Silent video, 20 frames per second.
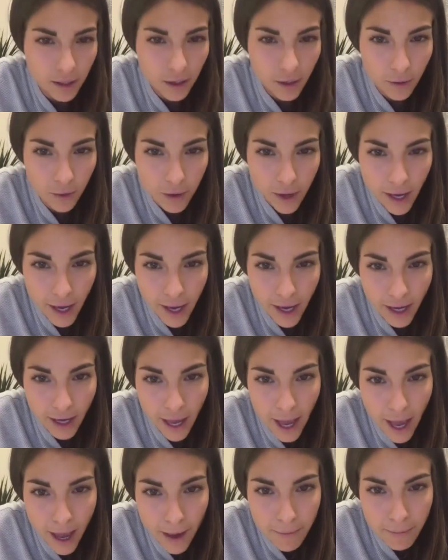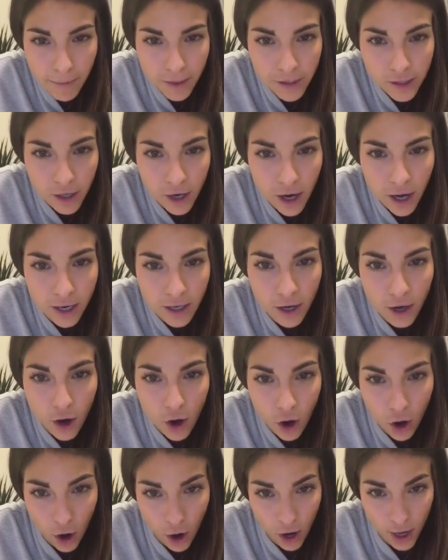Okay,
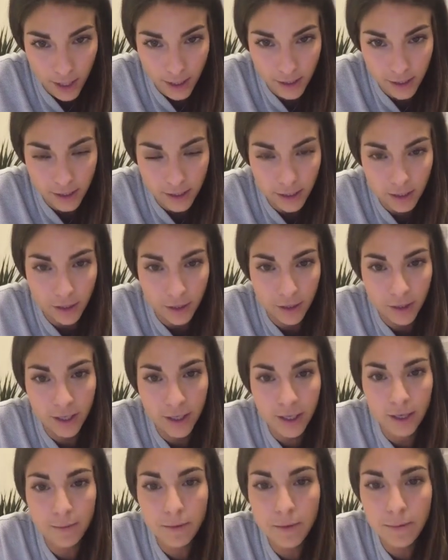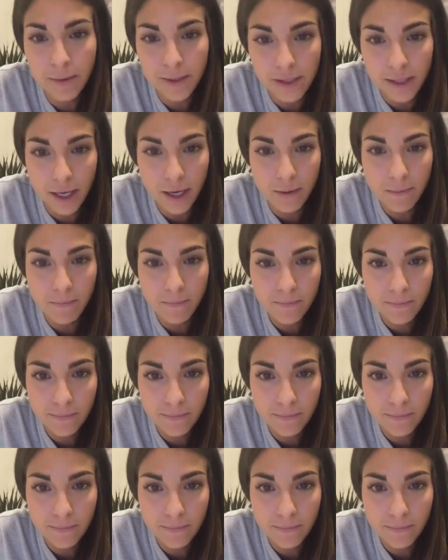M.auds. You're going to be busy.